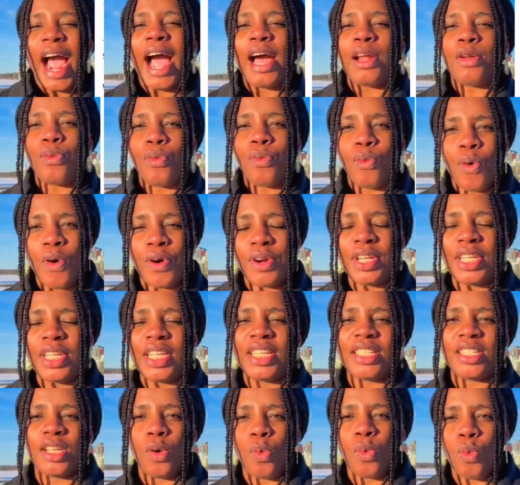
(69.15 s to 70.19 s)
And one
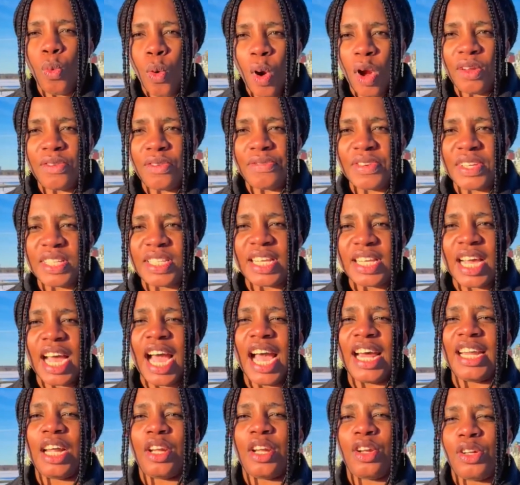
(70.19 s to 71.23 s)
is a work visa
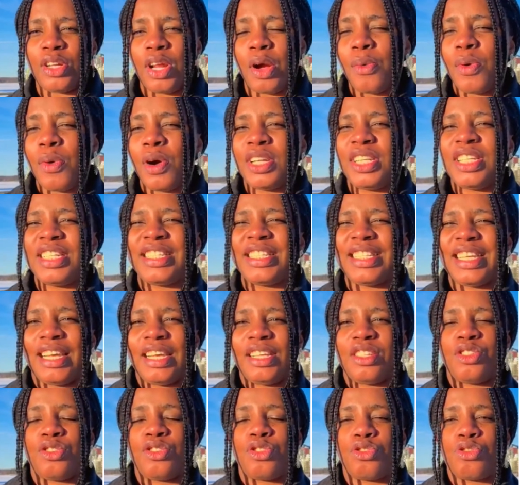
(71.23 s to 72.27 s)
and another one is
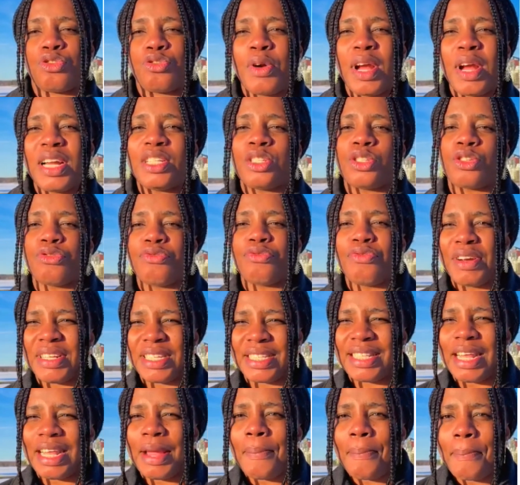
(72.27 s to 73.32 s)
a straight to
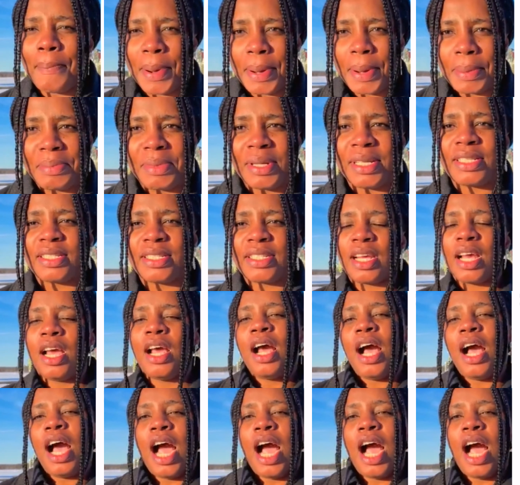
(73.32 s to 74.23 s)
resident permit.